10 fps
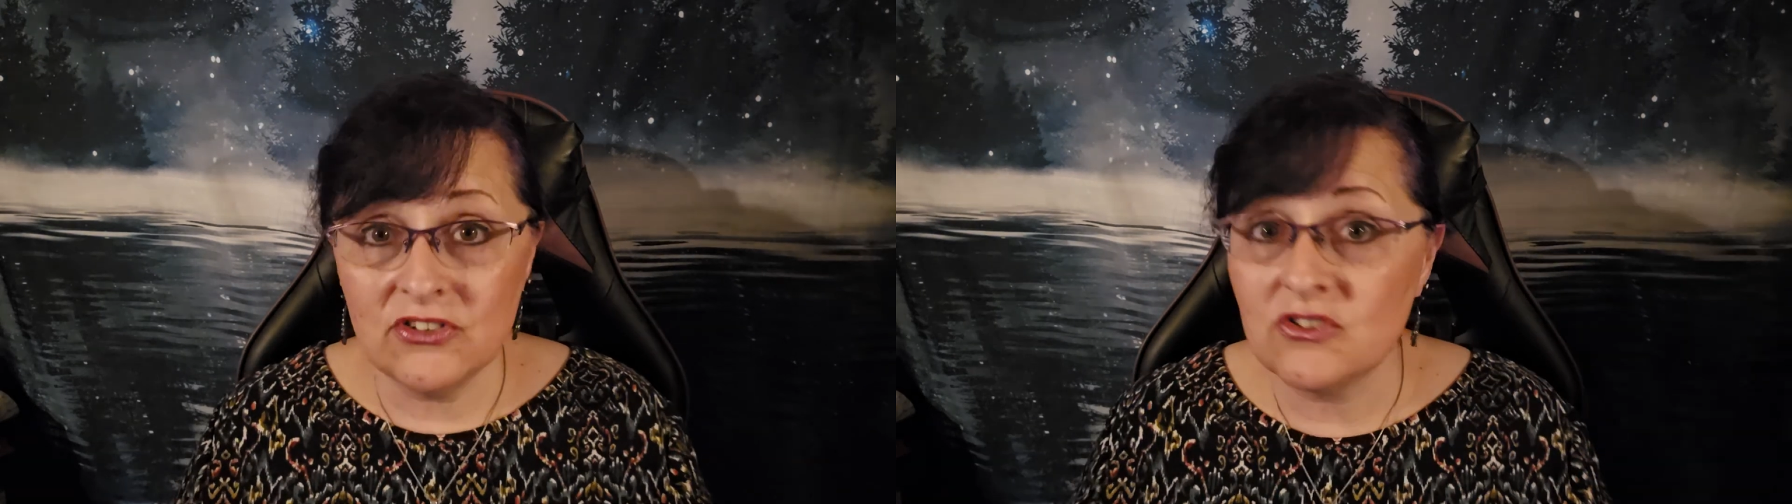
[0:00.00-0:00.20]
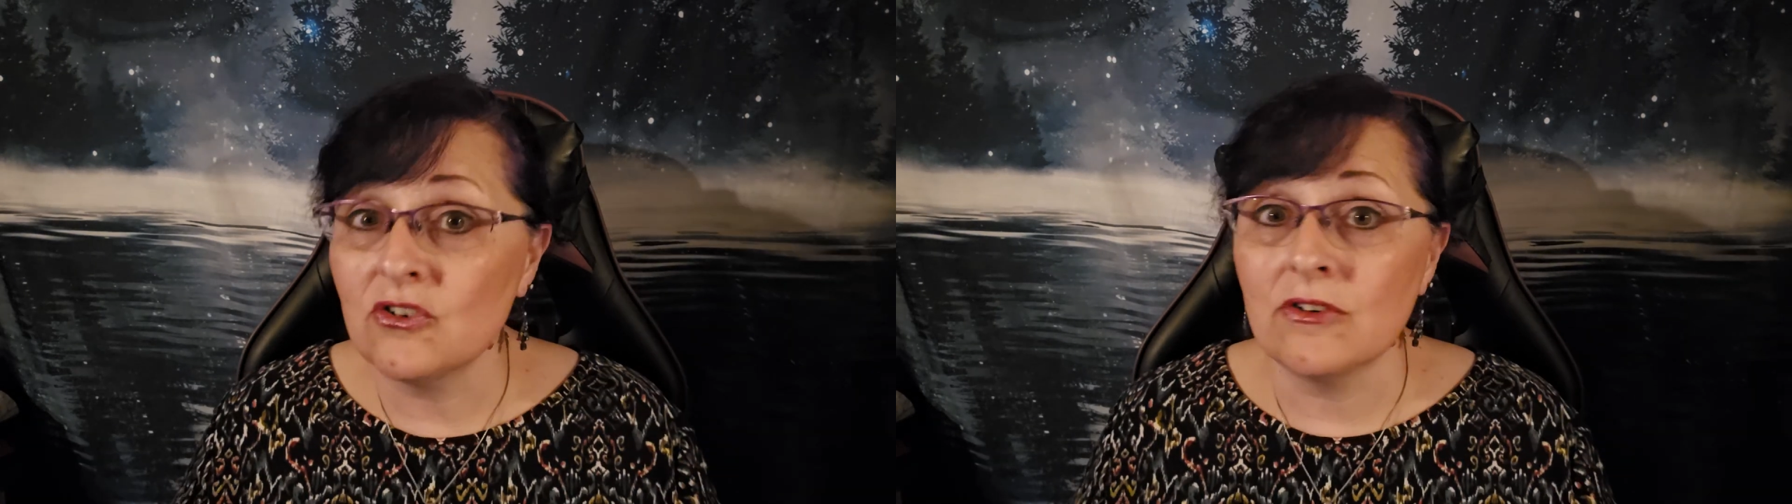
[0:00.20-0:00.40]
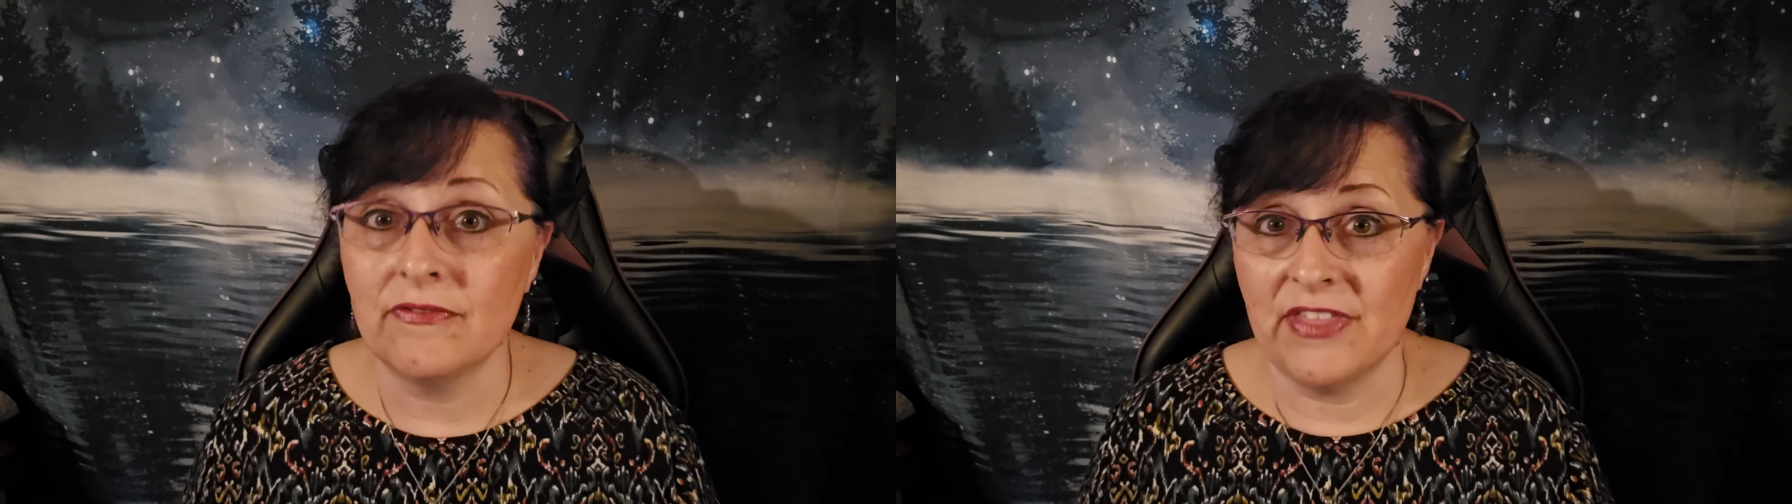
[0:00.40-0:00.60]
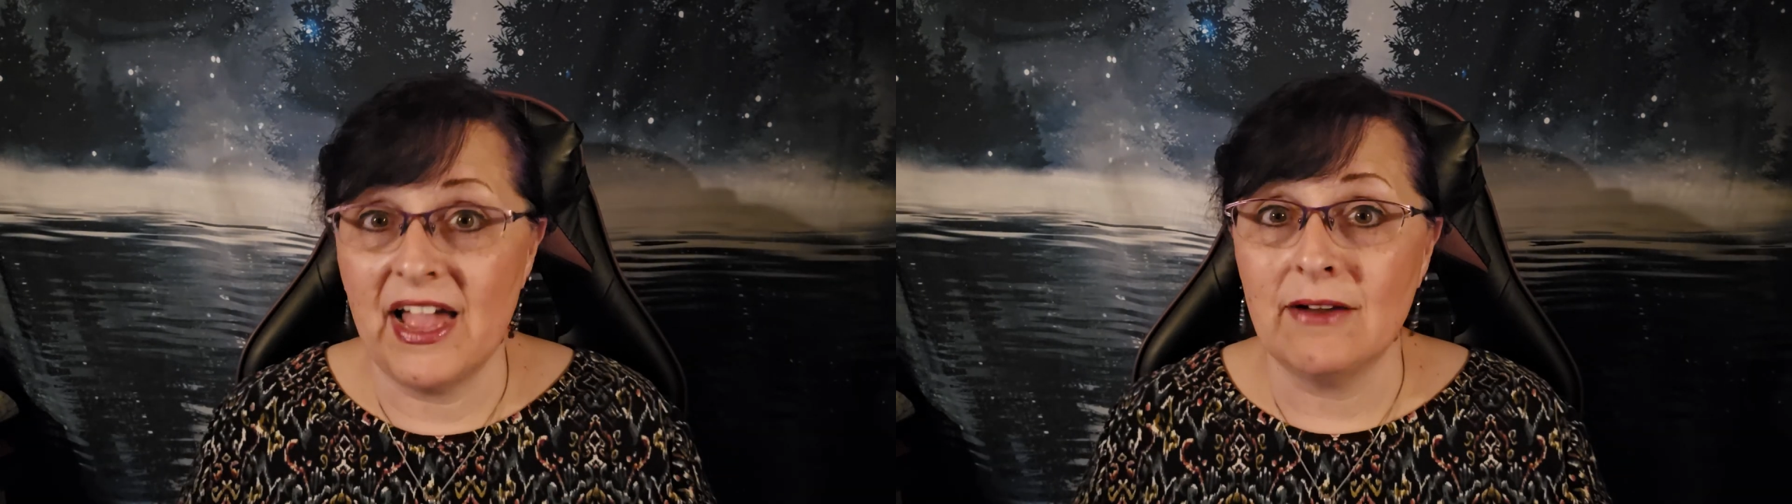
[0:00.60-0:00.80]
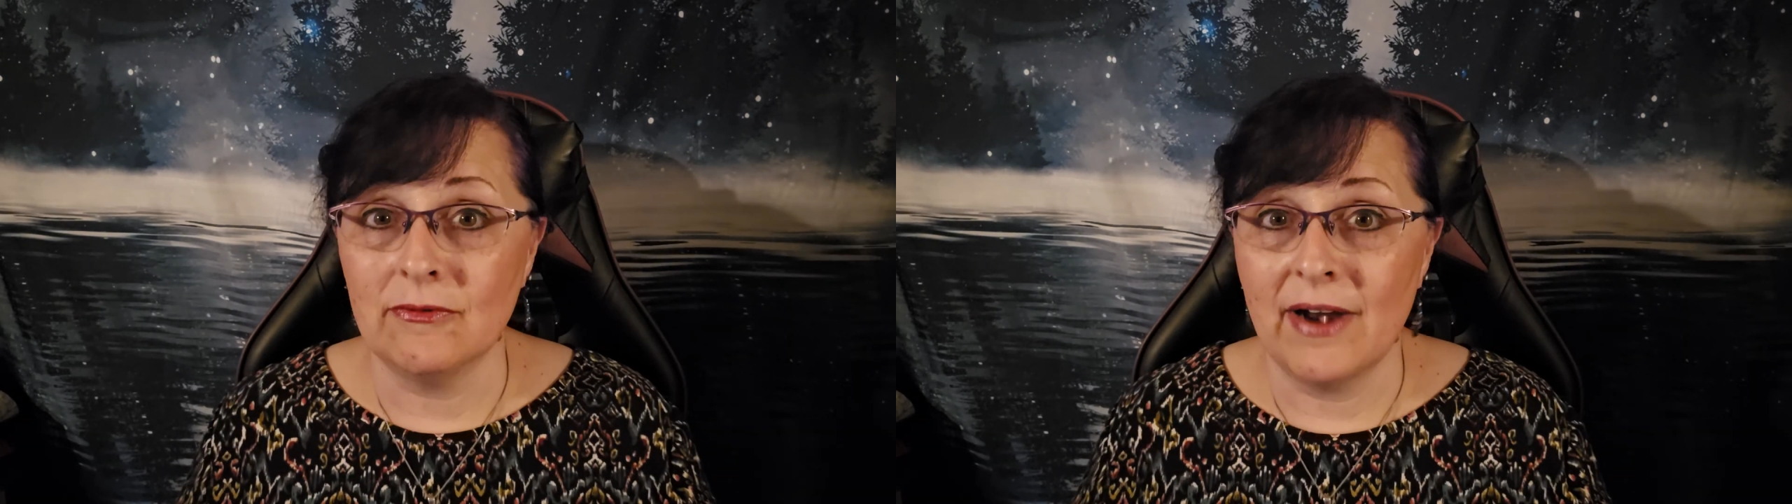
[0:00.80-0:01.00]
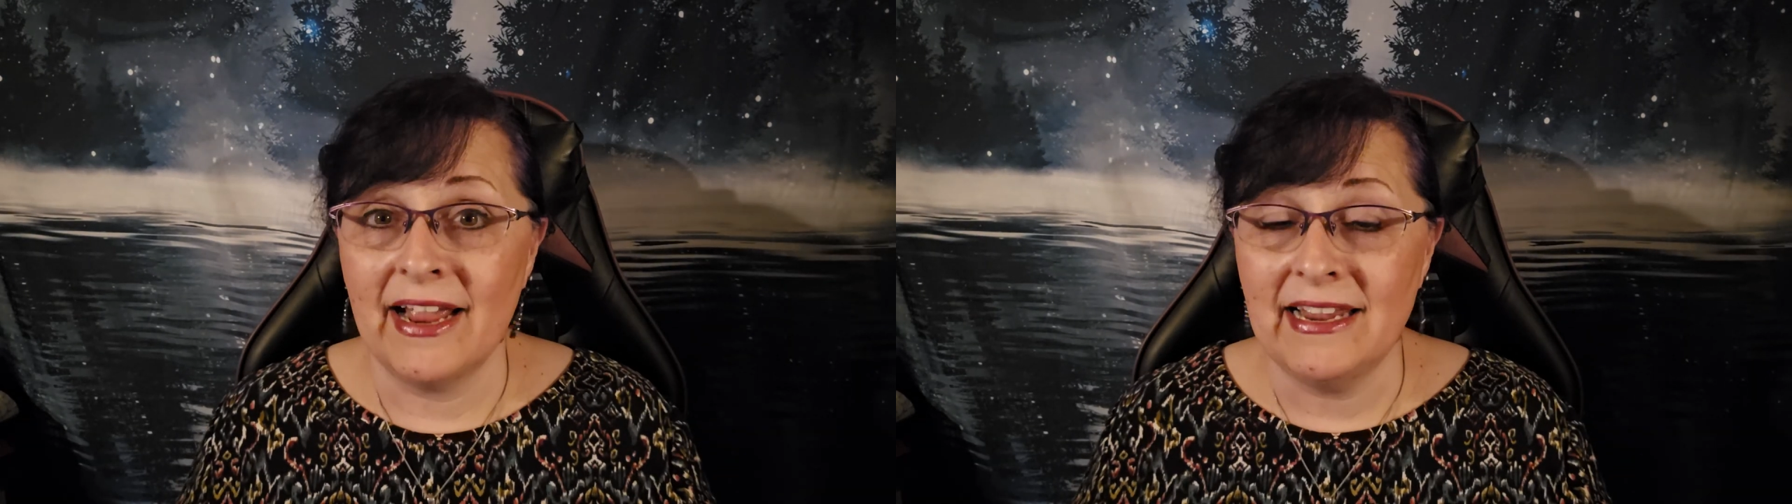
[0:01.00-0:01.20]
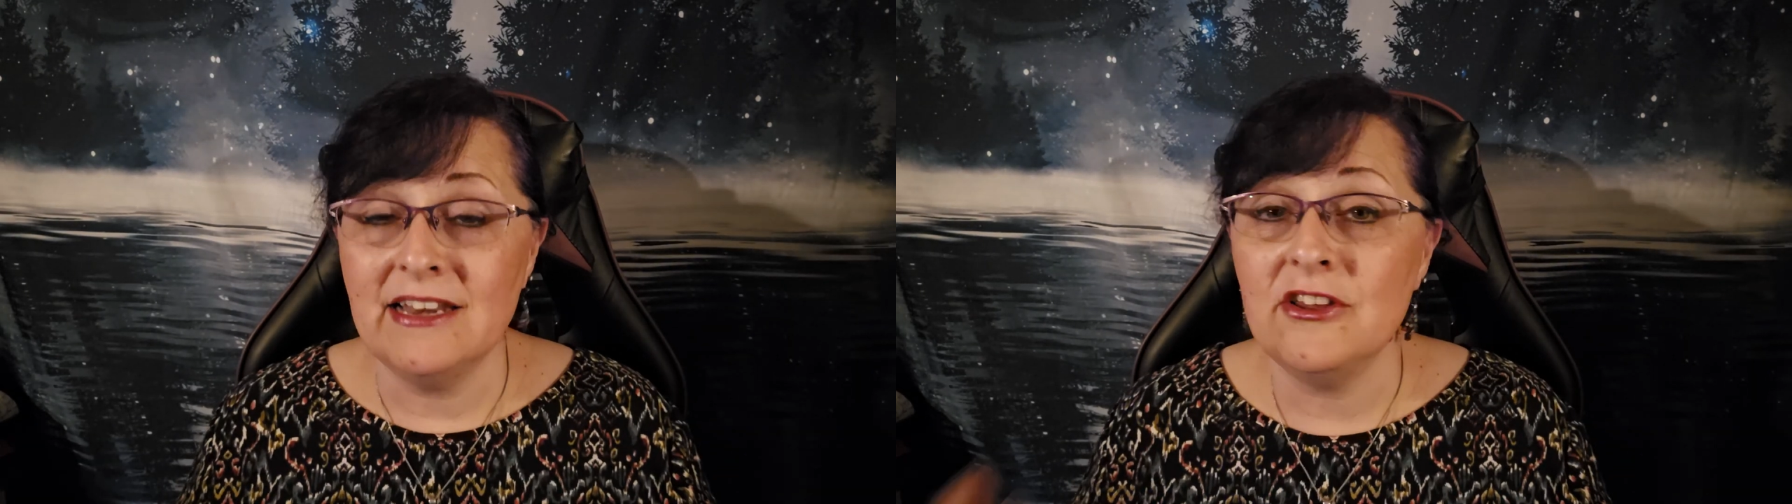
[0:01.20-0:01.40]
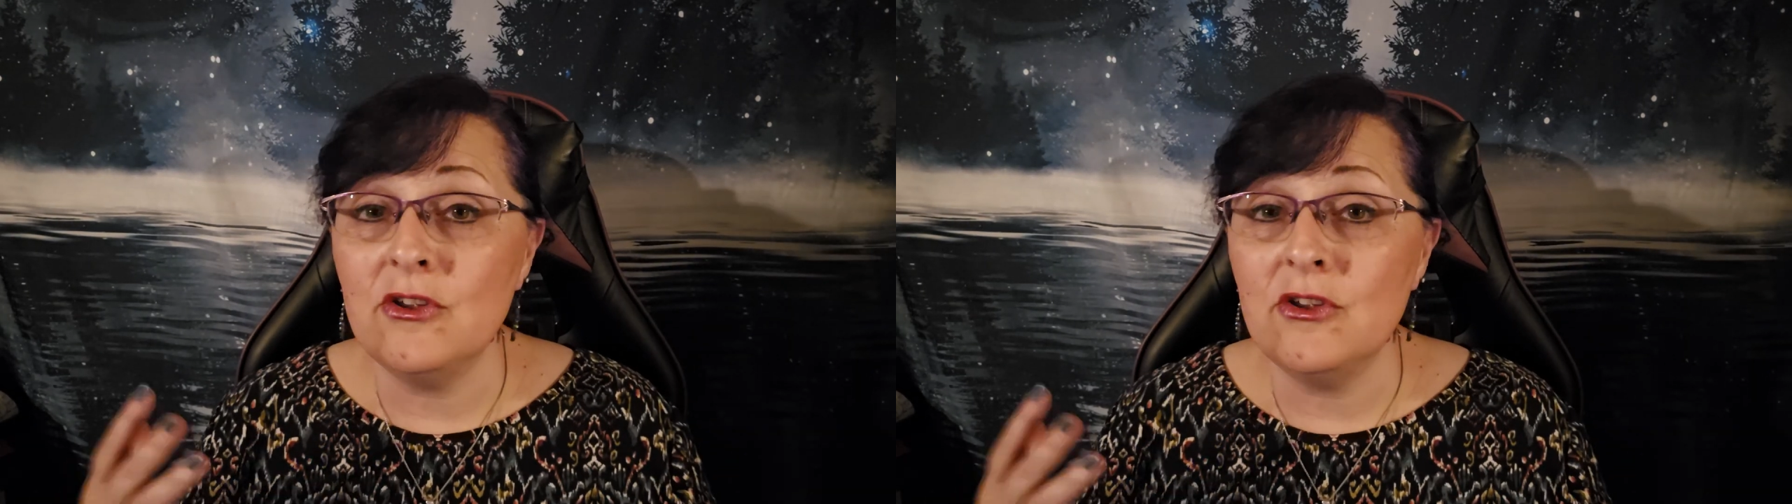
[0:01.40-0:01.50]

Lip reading: deserve that, right?